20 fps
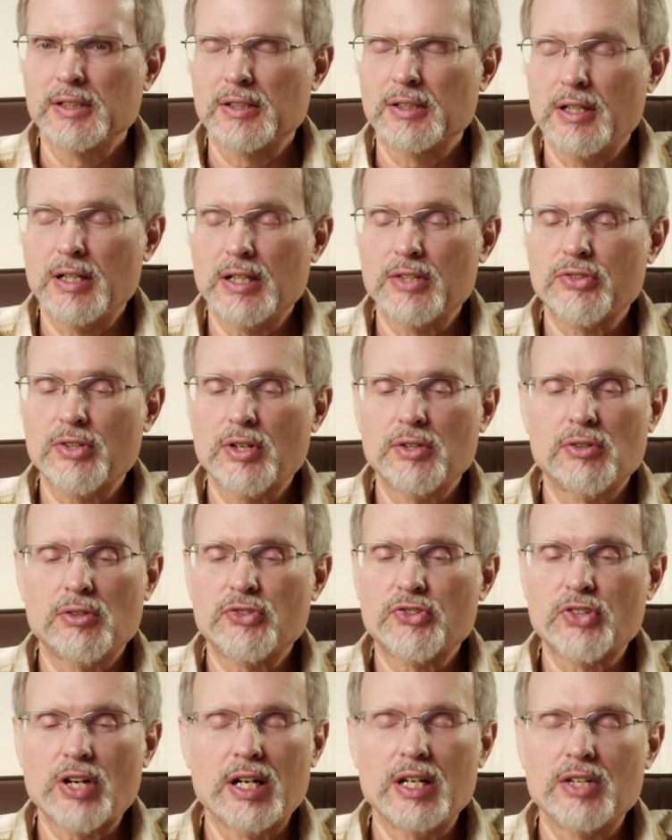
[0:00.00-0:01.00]
God is on your
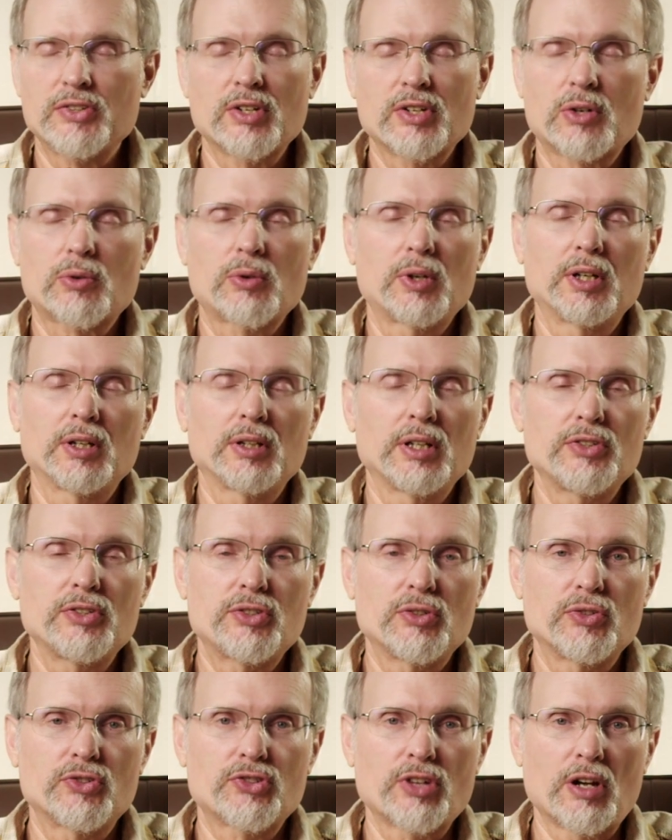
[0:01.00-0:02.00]
side. He's not going to
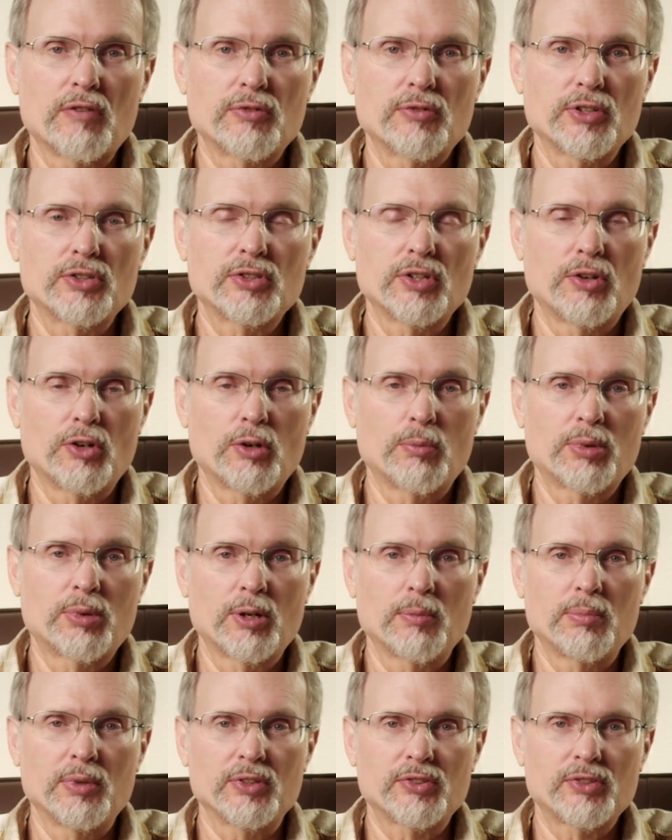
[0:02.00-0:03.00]
let you suffer to no
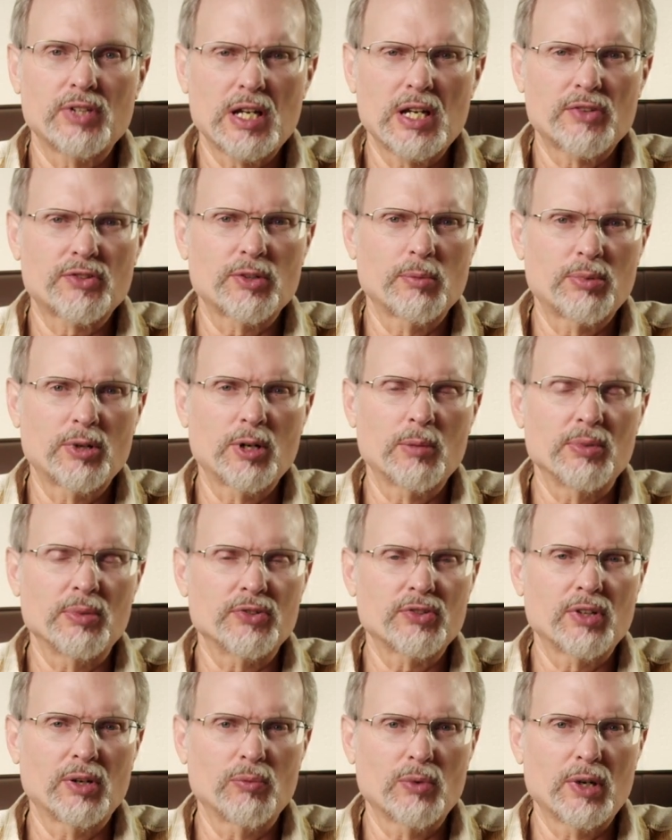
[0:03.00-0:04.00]
purpose. He has a
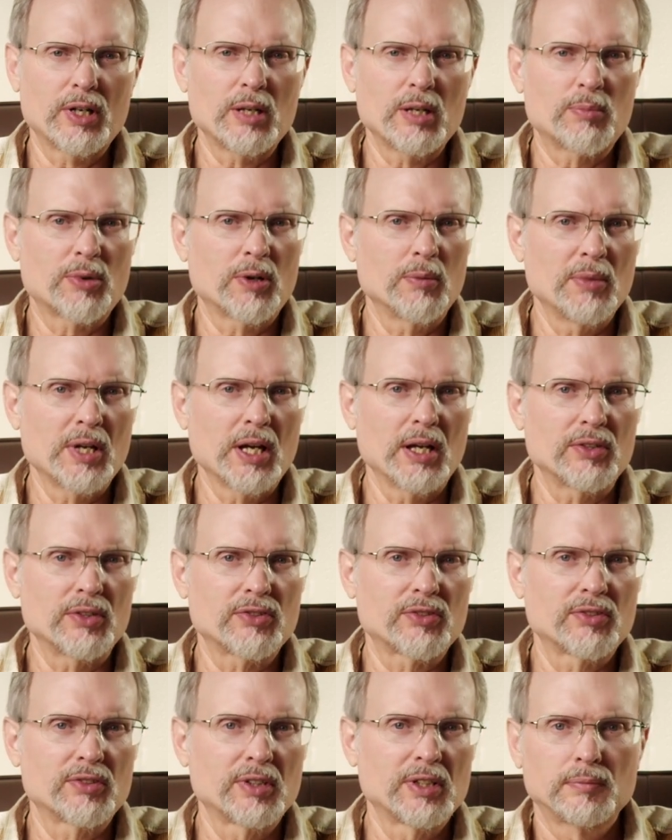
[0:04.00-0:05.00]
purpose in what he
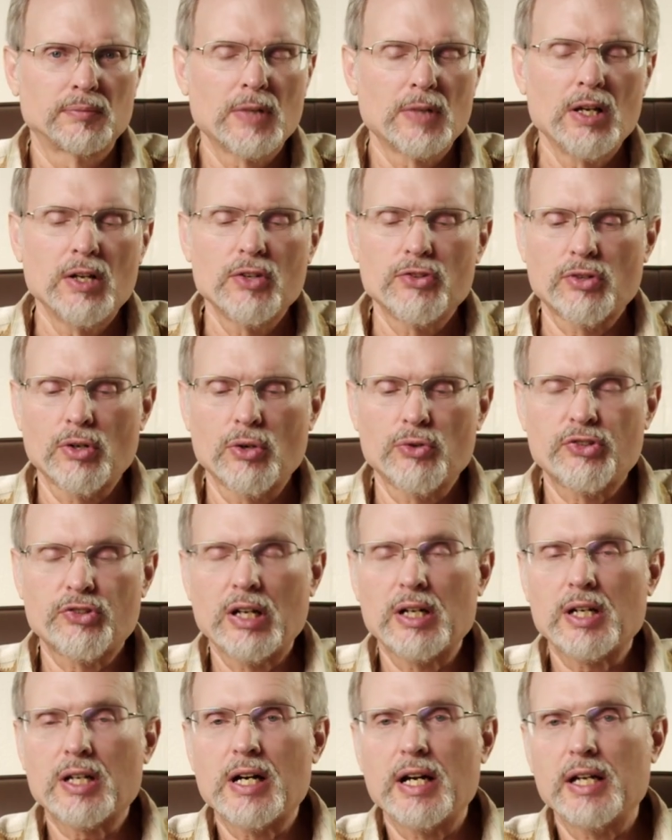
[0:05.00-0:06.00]
permits. So
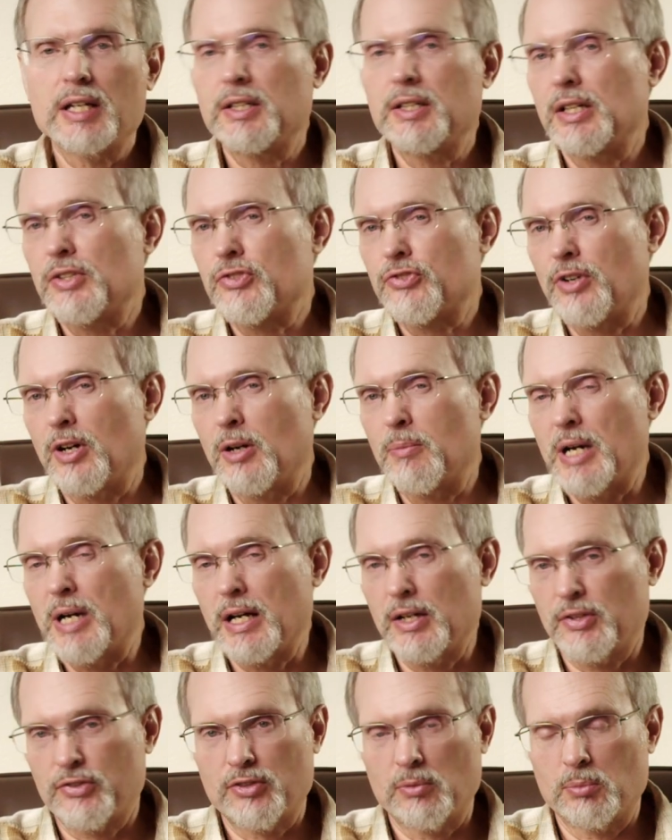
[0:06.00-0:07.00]
Zedekiah does
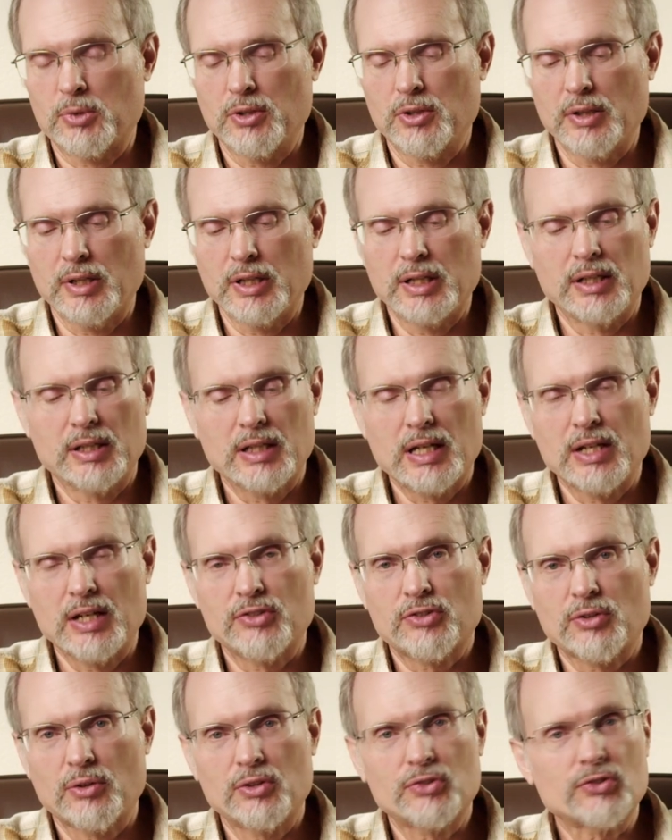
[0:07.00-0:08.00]
Jeremiah some good,
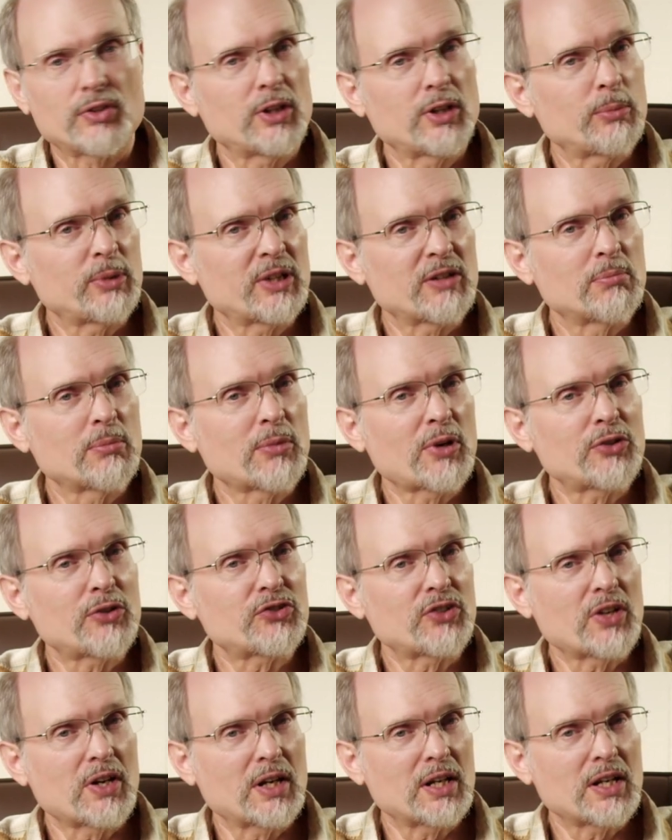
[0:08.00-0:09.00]
and so there's a little bit of
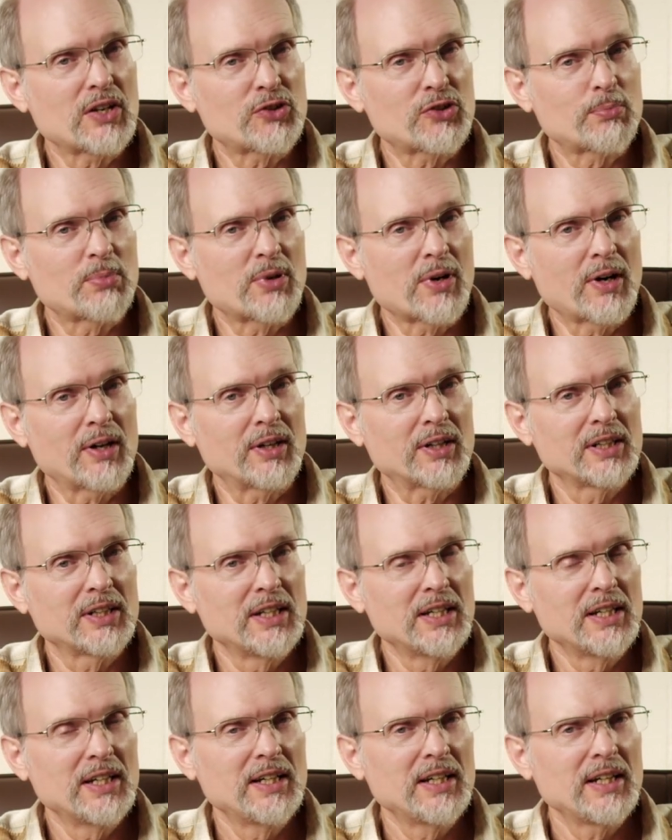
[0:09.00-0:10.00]
mercy on his part,
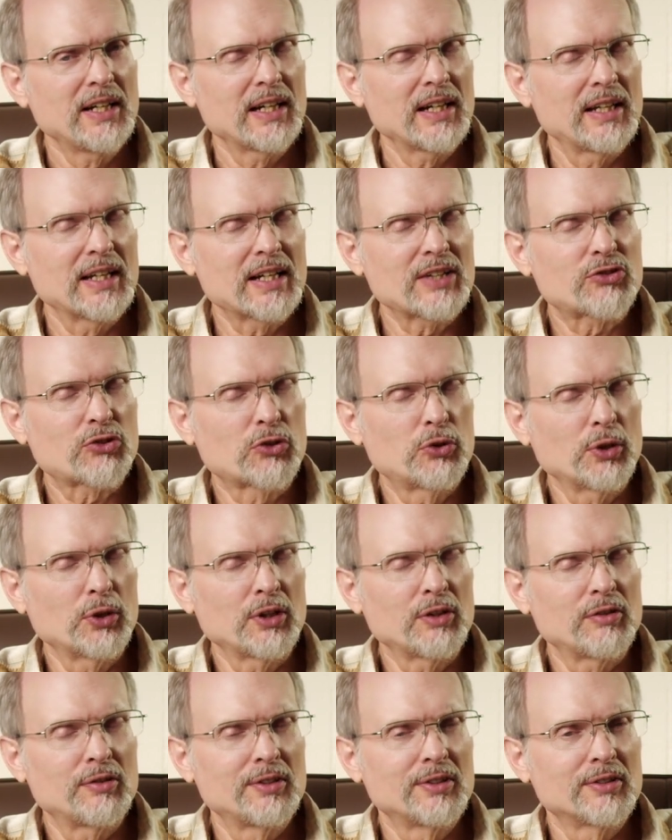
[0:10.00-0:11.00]
and that's
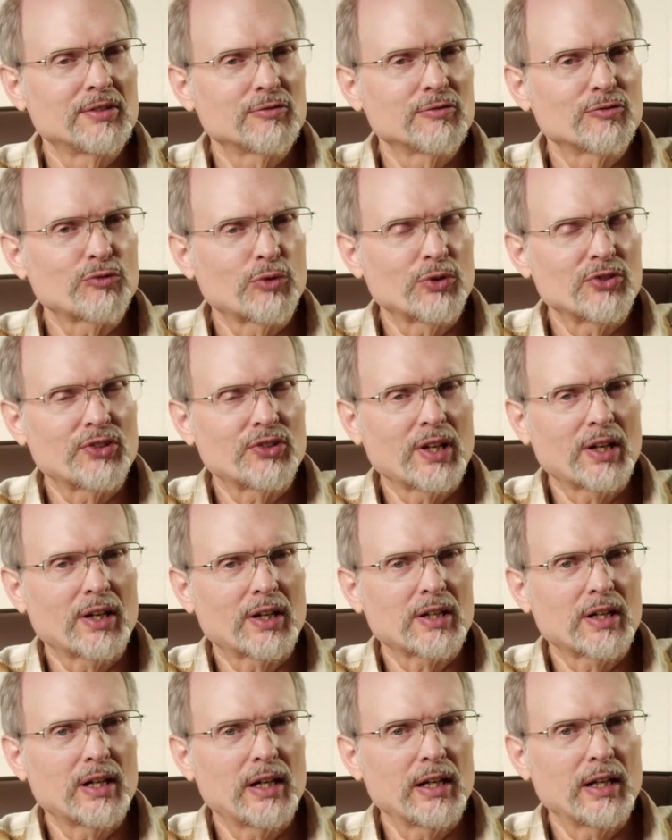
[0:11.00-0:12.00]
good for
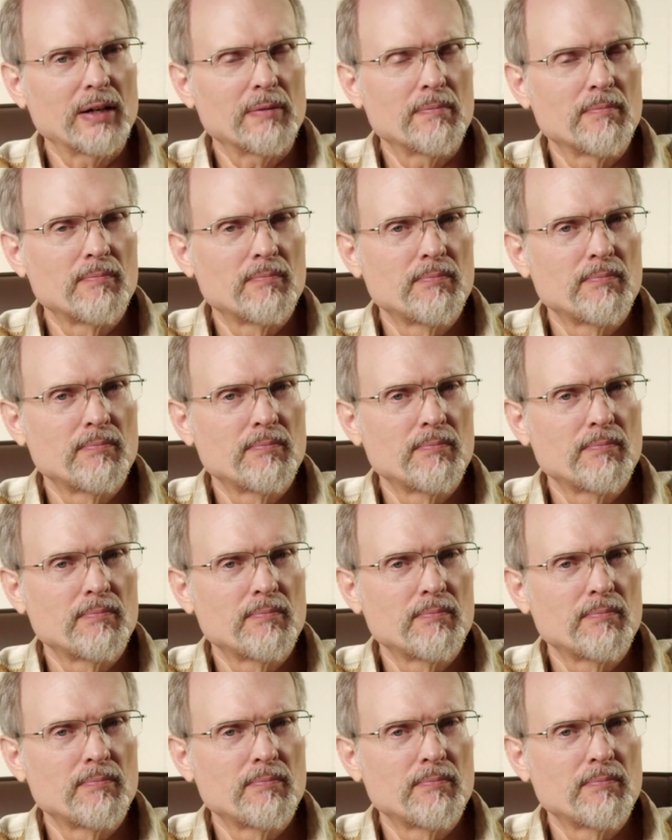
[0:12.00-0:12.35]
Zedekiah.